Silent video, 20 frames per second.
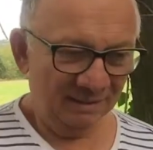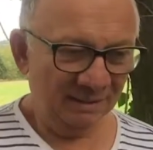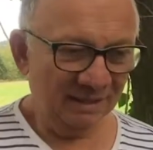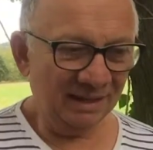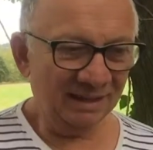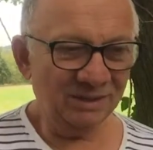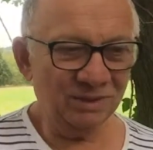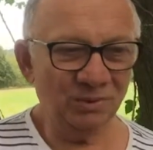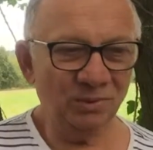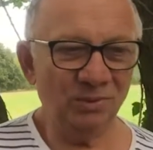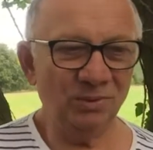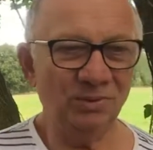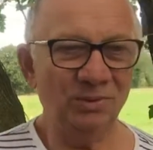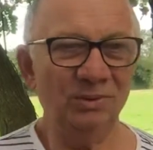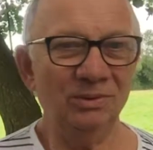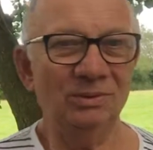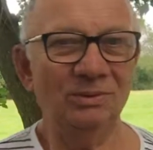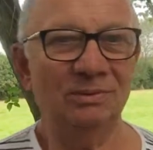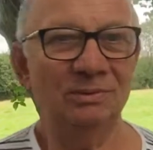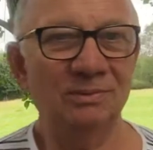Get her
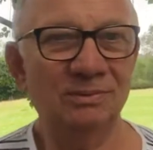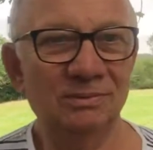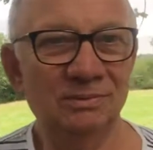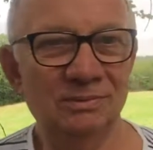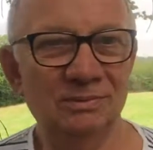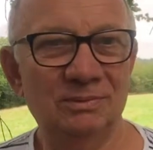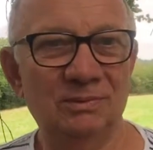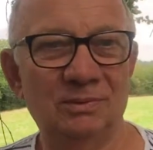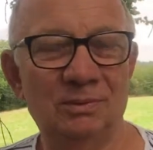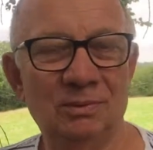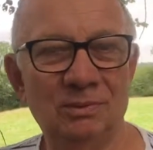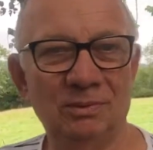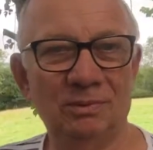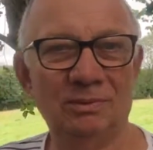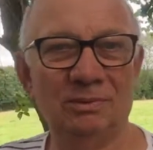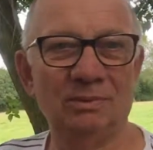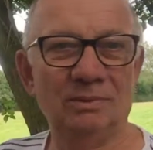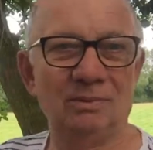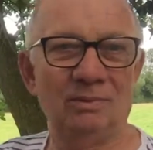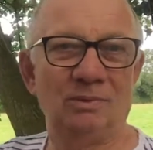
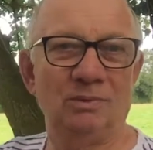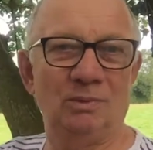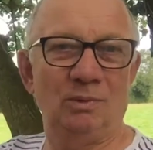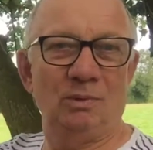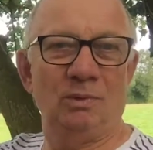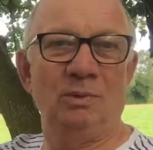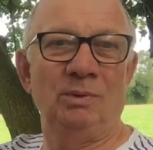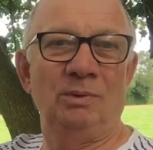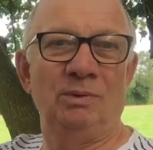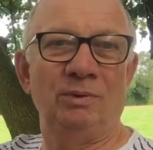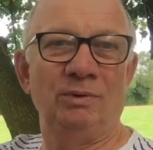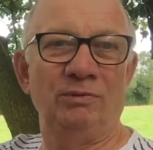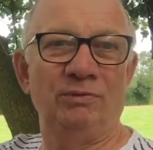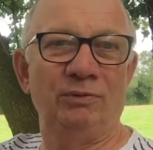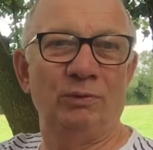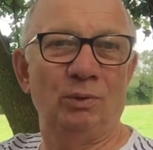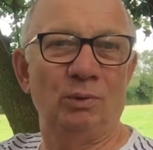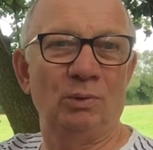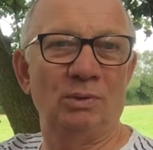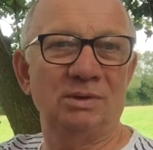on her
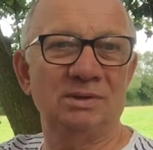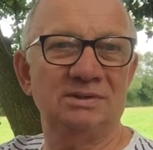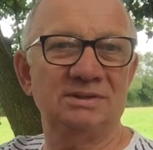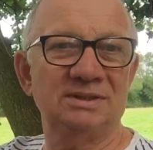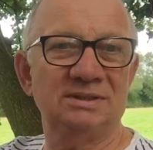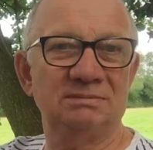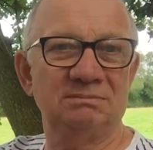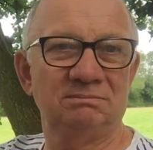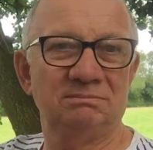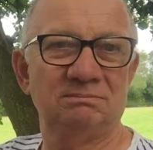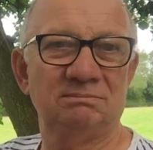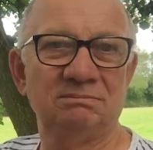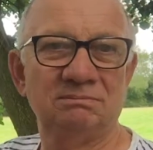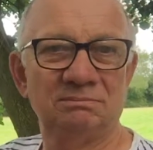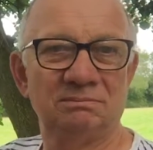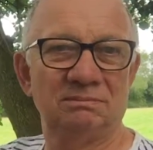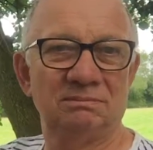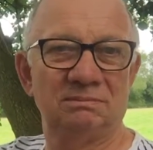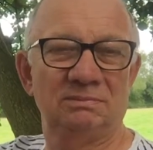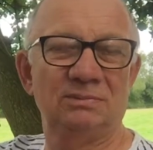fours,
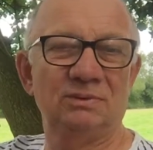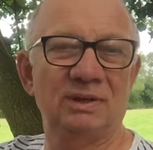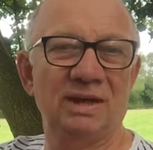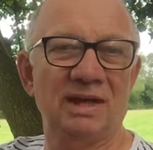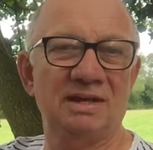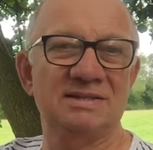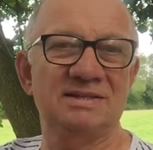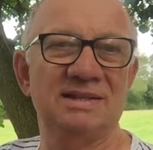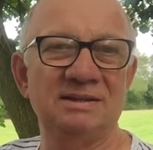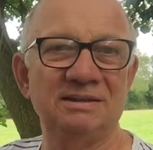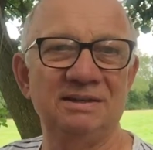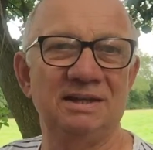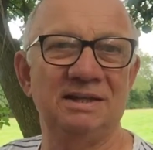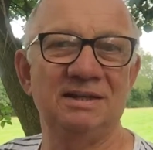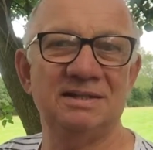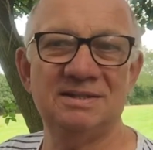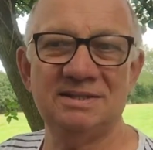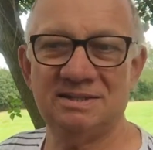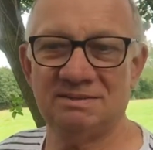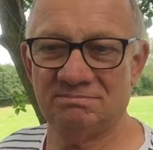hands and
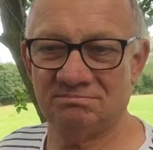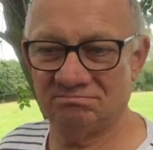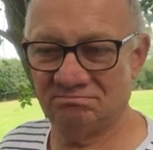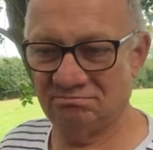knees,